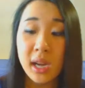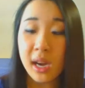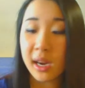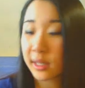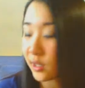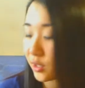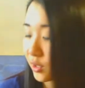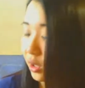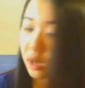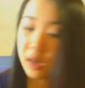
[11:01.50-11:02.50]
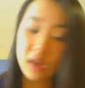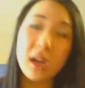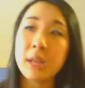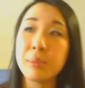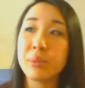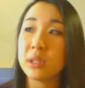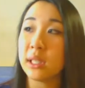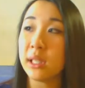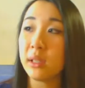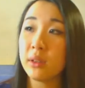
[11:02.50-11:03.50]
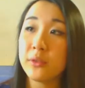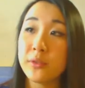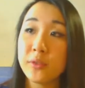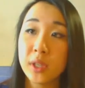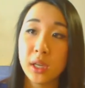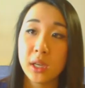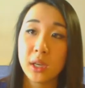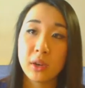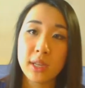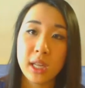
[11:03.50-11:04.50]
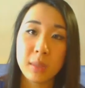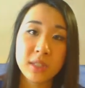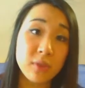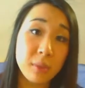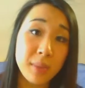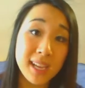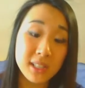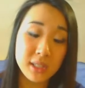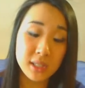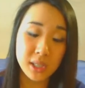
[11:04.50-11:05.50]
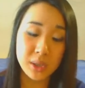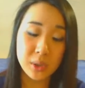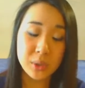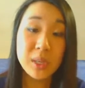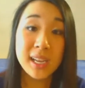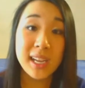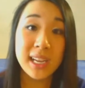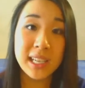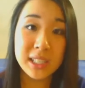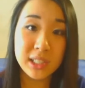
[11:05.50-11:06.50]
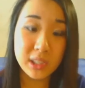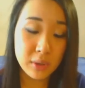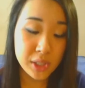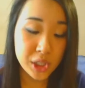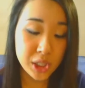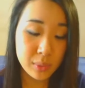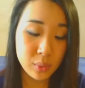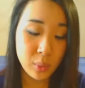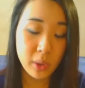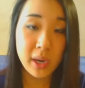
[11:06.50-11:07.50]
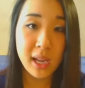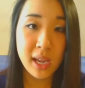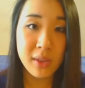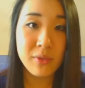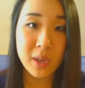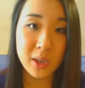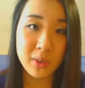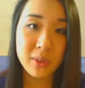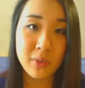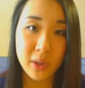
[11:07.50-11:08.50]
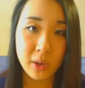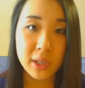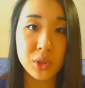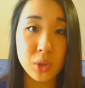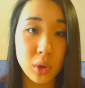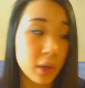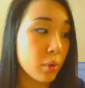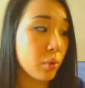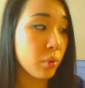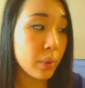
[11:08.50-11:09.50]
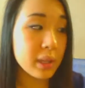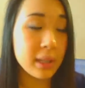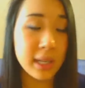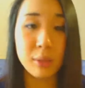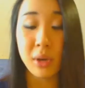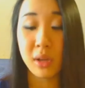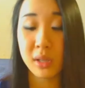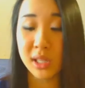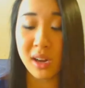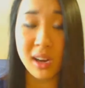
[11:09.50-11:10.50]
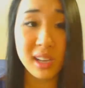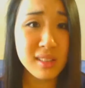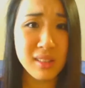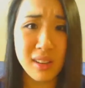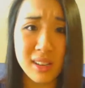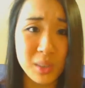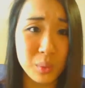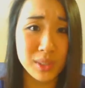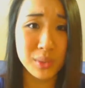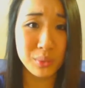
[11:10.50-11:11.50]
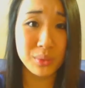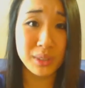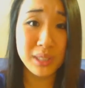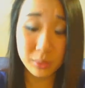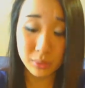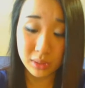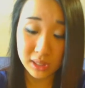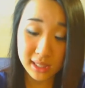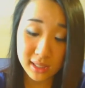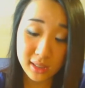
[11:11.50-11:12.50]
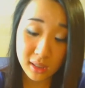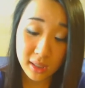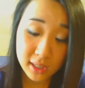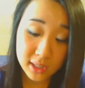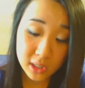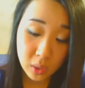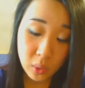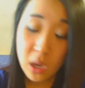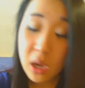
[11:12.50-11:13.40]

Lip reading: I saw, I believe, her name is From Head to Toe, and I saw that she was wearing a very, very dark green nail polish. I thought it was really, really stunning. So